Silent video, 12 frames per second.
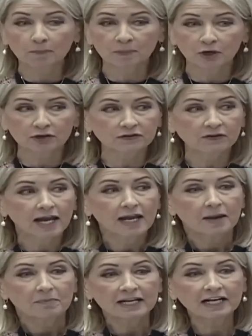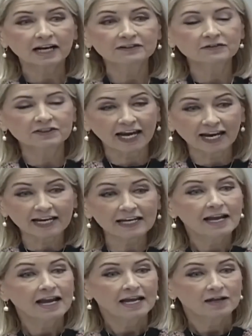farmers is, because they,
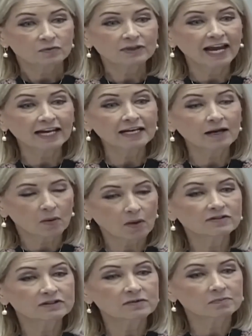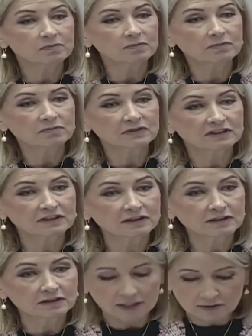they... This is not
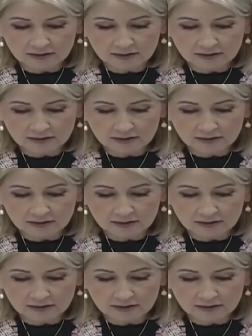Europe.